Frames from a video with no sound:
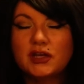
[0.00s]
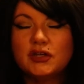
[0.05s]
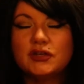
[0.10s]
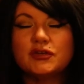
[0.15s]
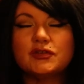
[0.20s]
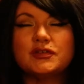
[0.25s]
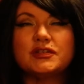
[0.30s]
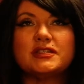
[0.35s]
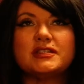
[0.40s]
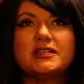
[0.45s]

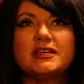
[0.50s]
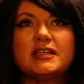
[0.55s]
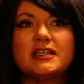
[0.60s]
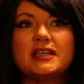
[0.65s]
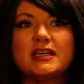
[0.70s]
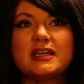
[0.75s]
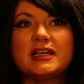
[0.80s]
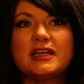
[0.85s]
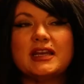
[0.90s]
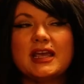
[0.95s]
You're
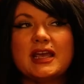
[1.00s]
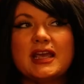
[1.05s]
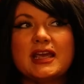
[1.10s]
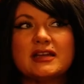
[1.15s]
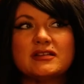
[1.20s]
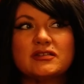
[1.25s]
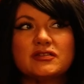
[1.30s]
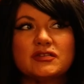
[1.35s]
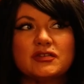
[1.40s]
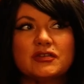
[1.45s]
seeking an
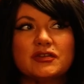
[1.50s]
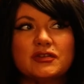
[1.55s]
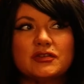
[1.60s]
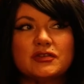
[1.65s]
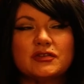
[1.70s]
answer.